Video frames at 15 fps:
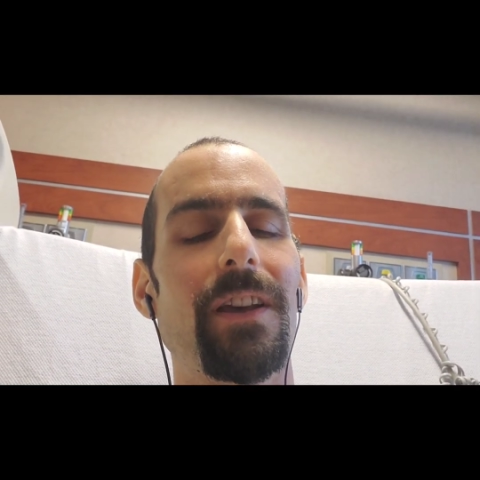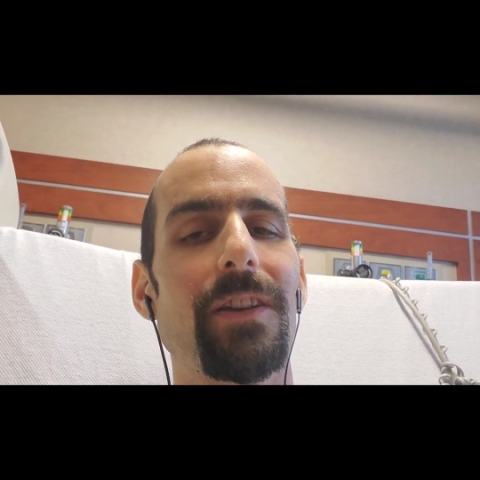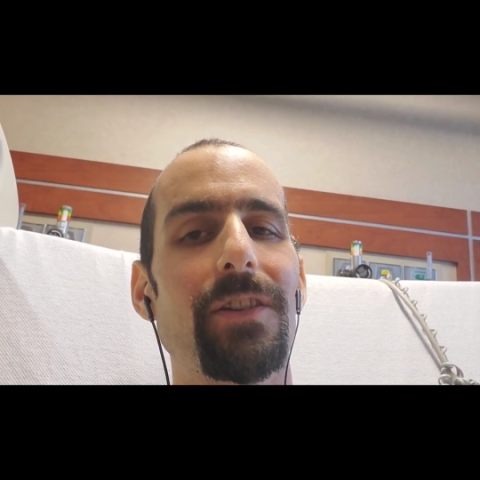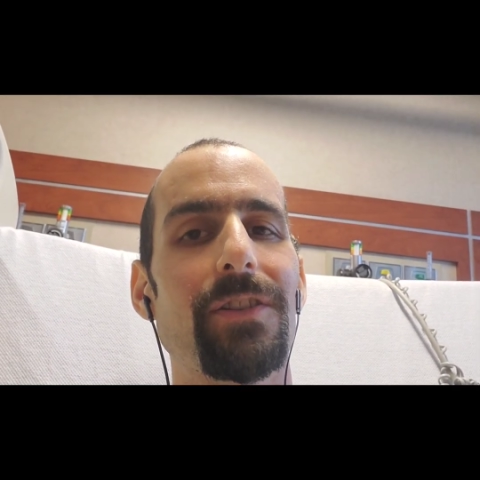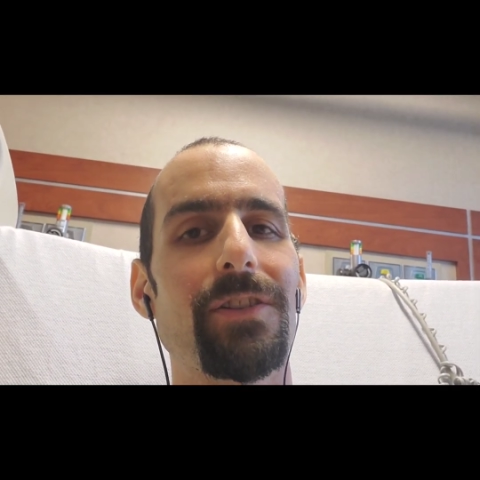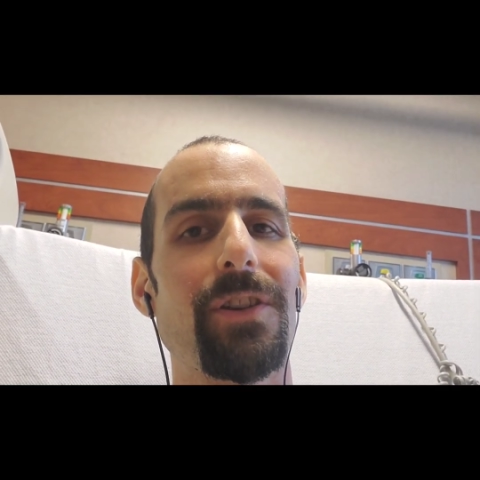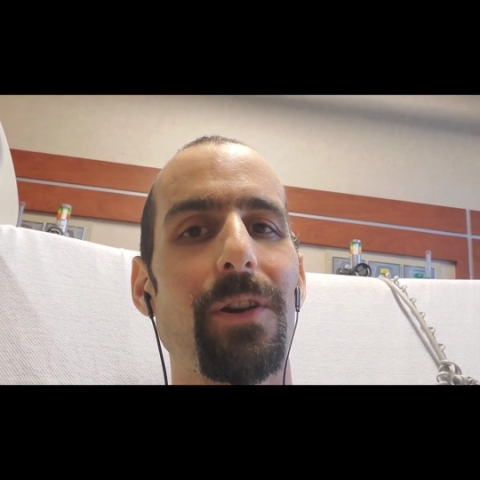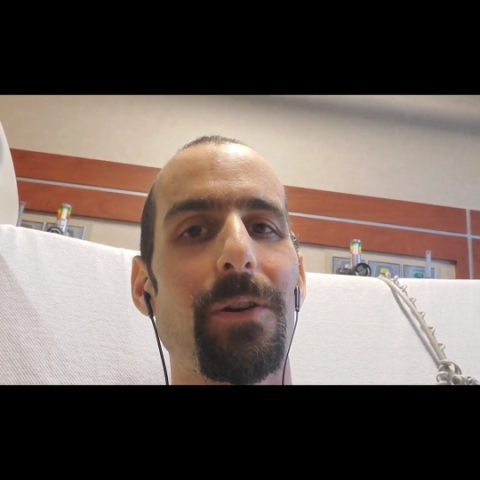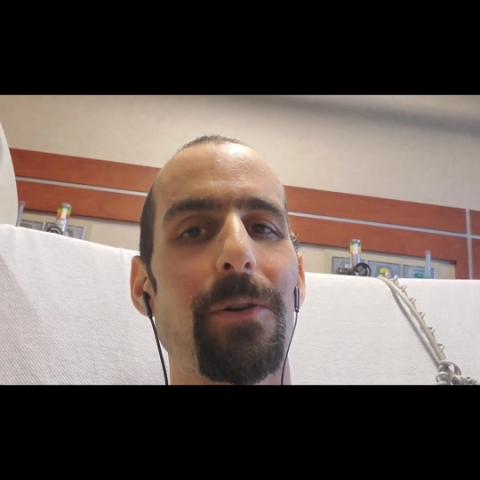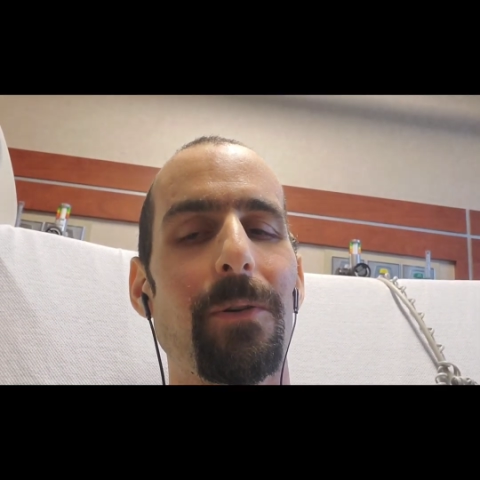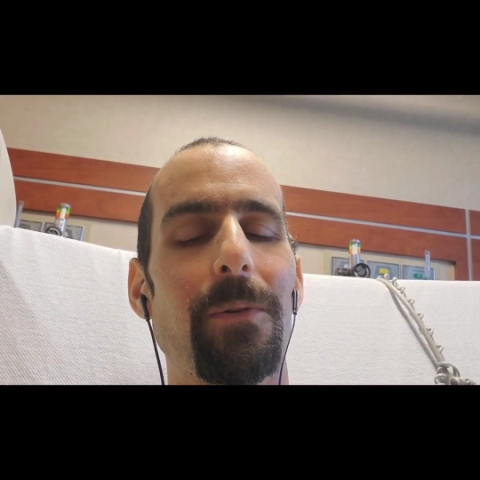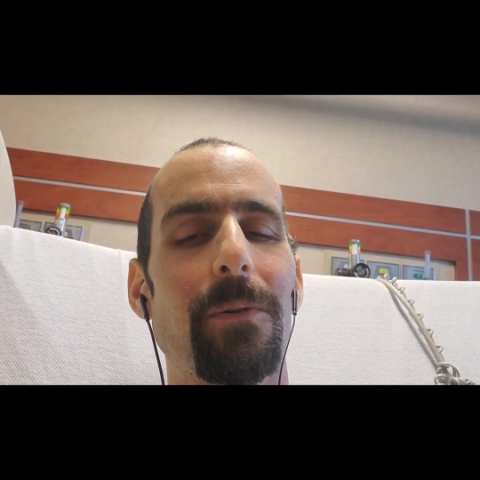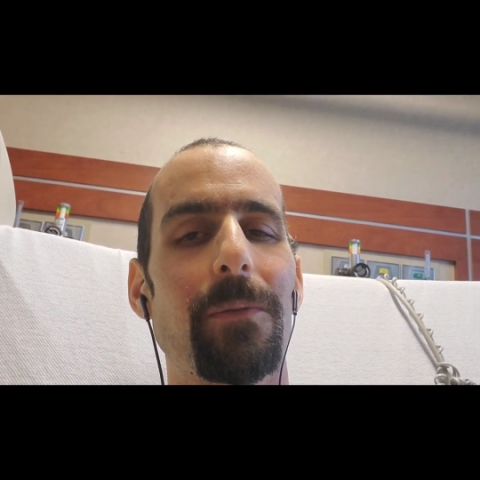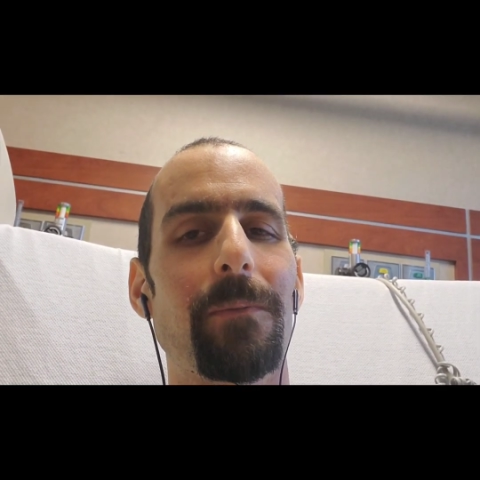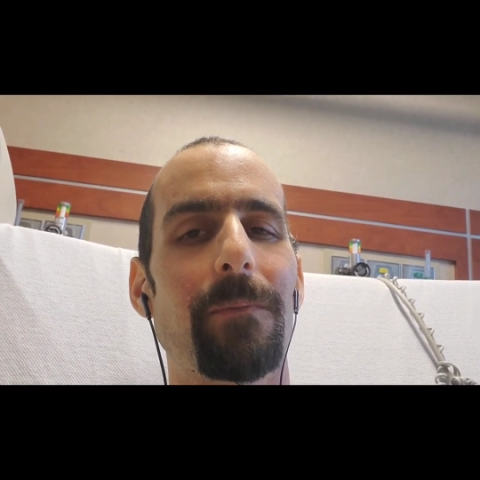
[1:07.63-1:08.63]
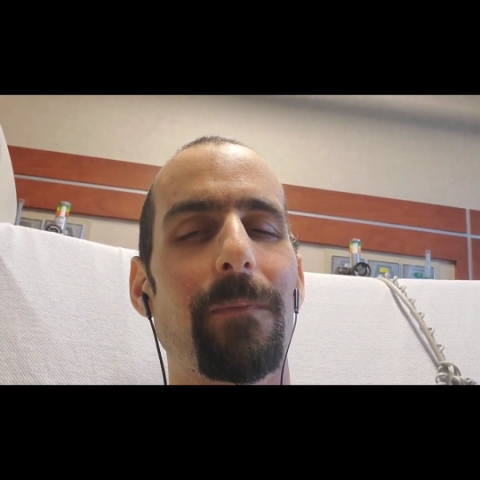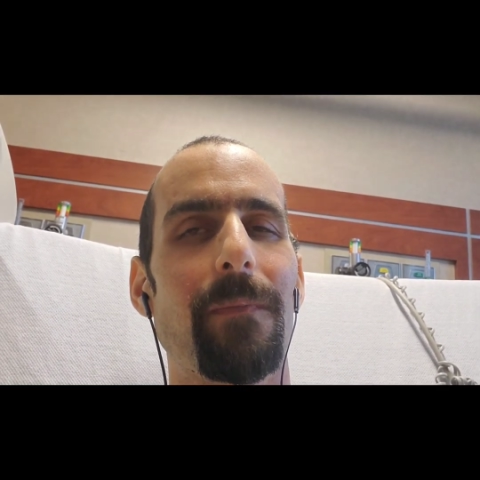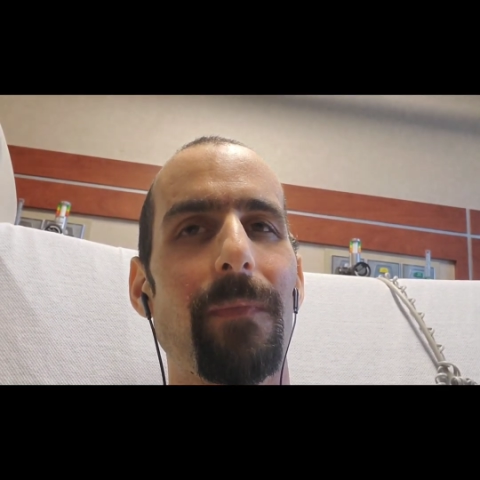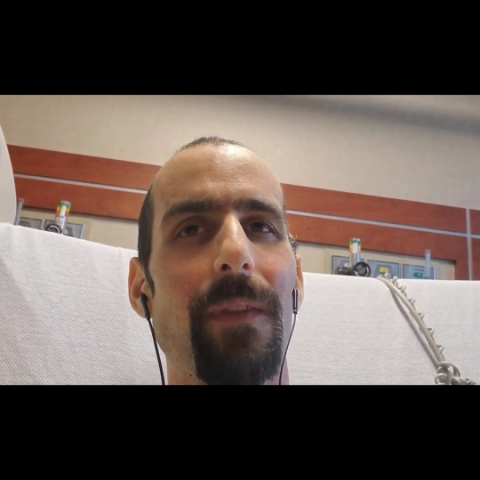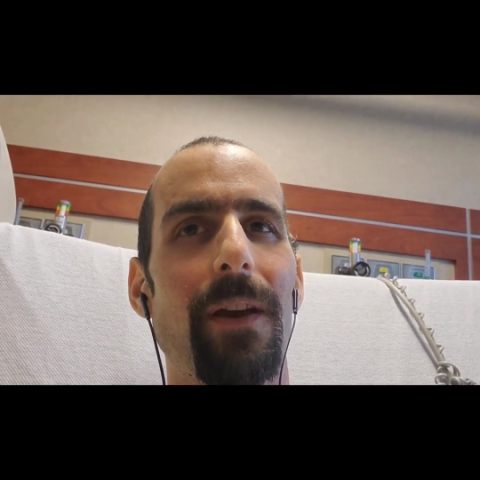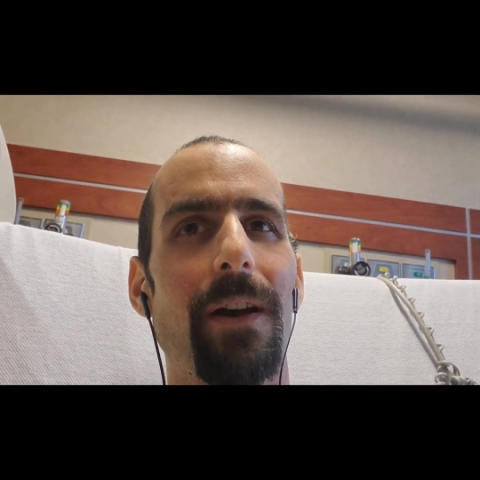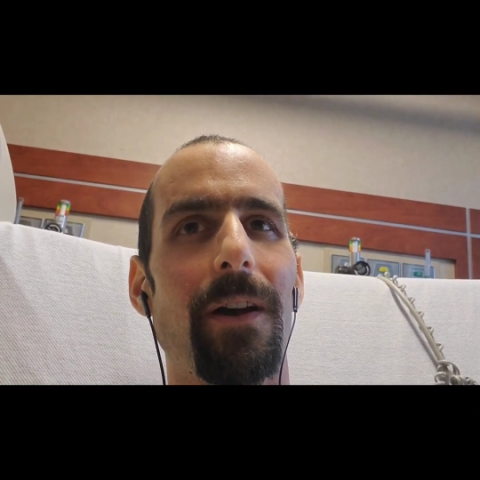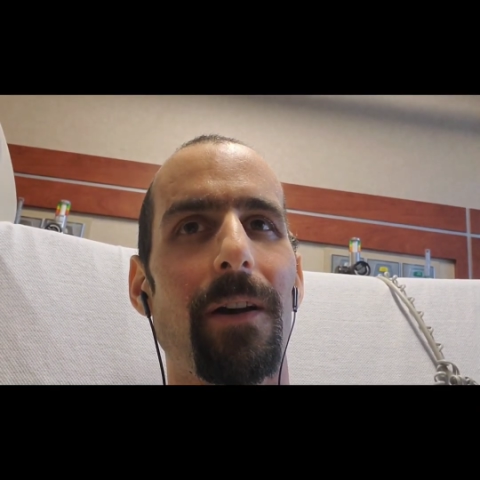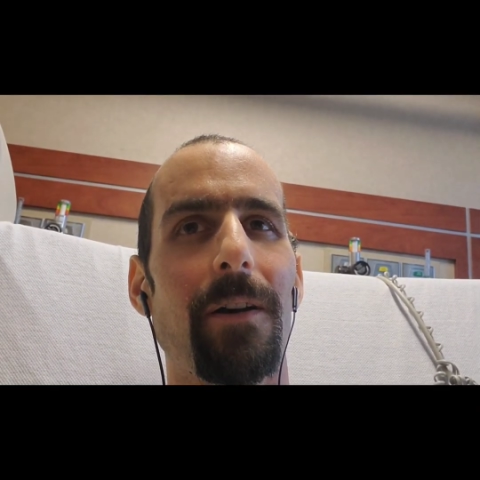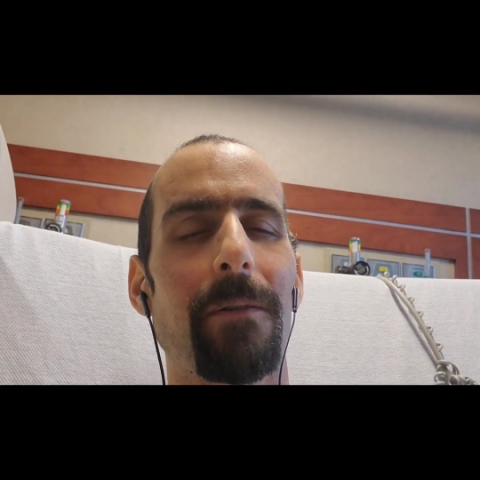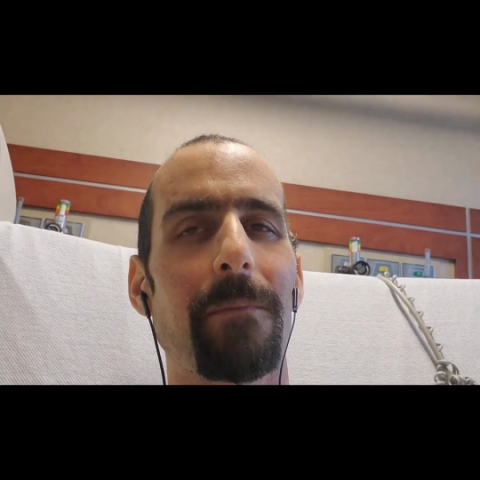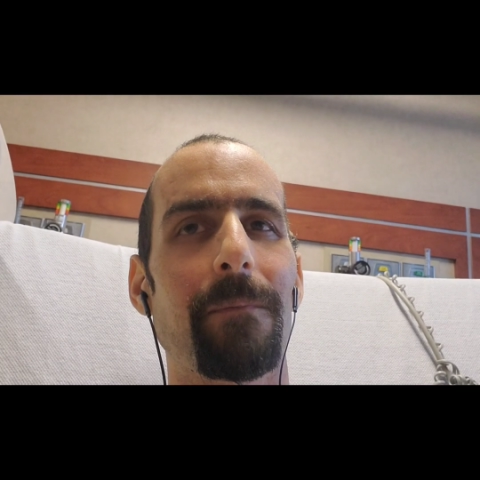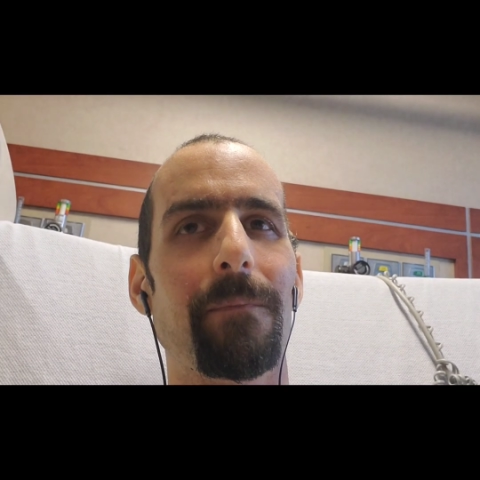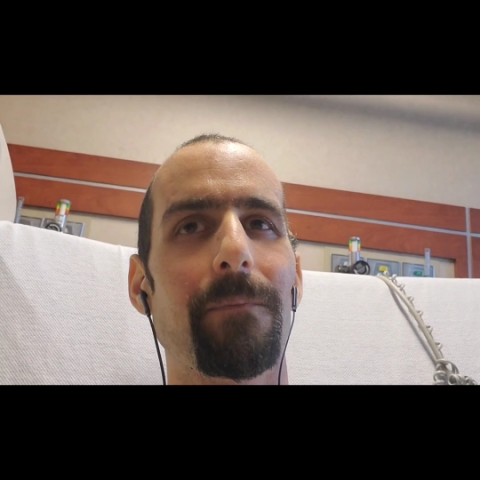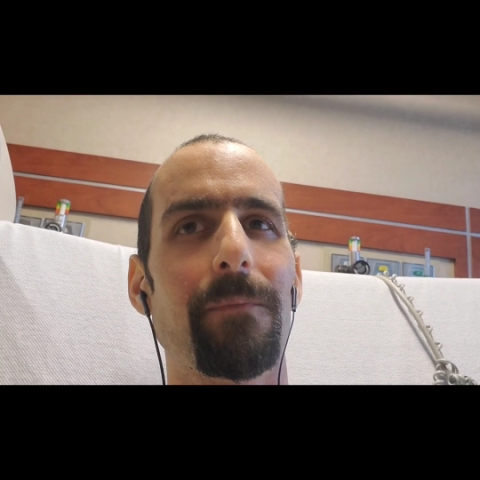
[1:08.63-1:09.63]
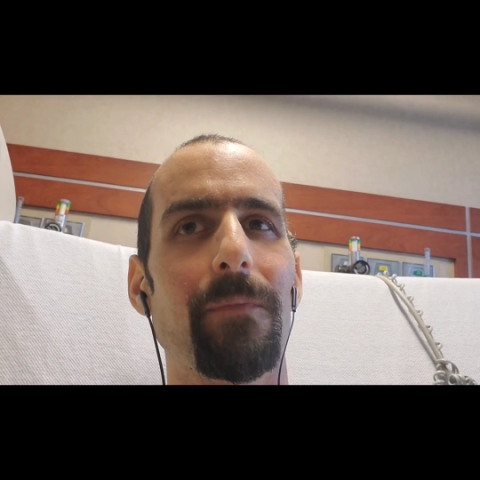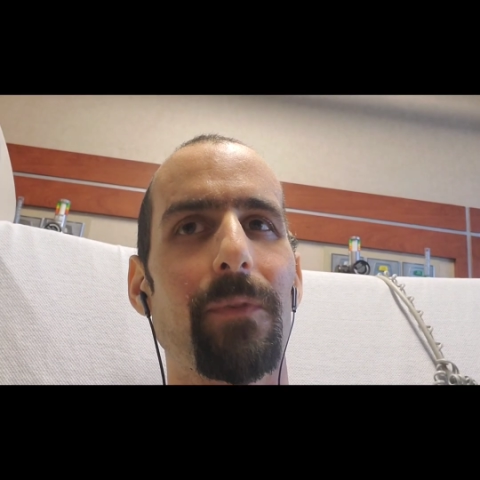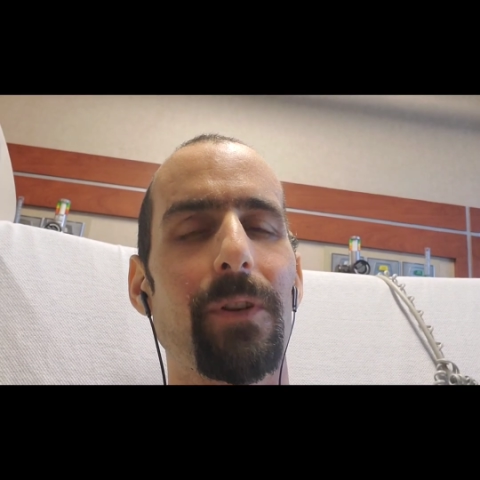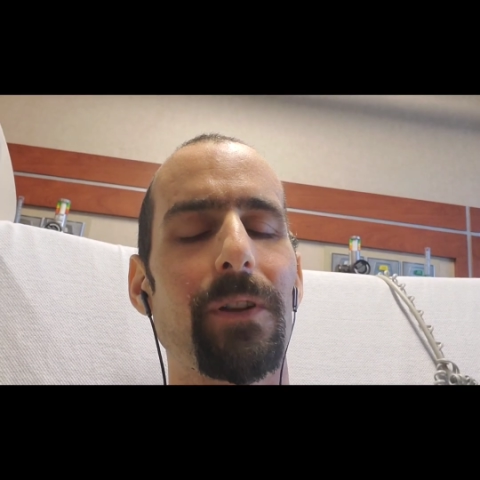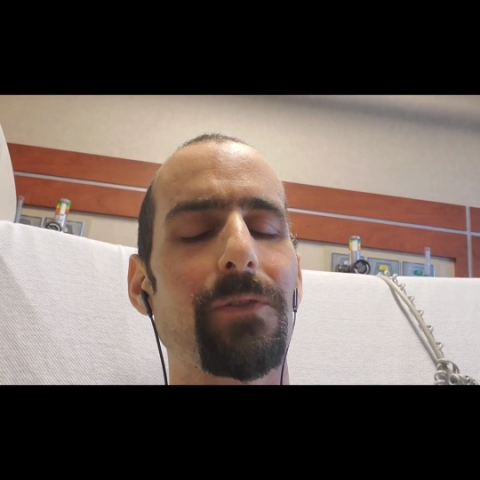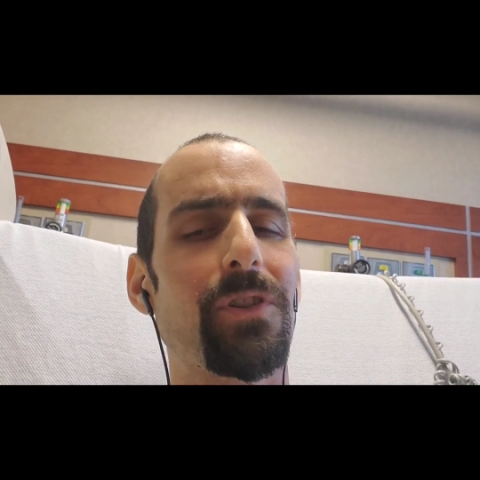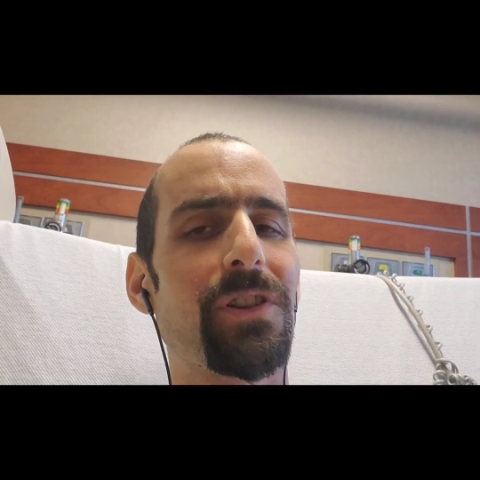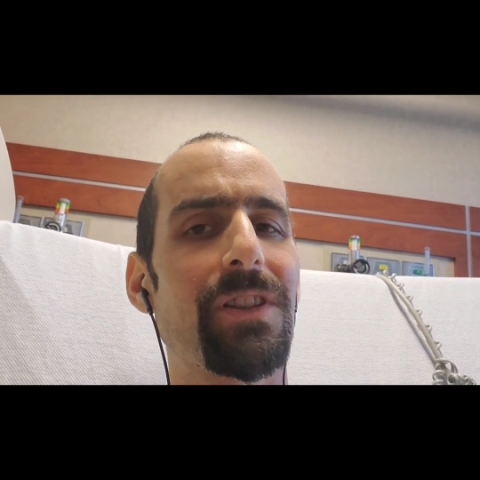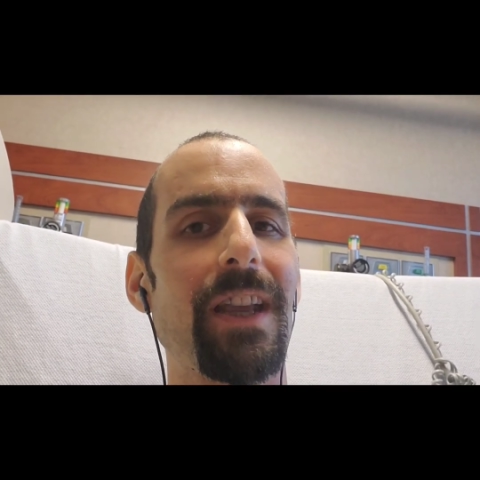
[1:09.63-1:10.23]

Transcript: So just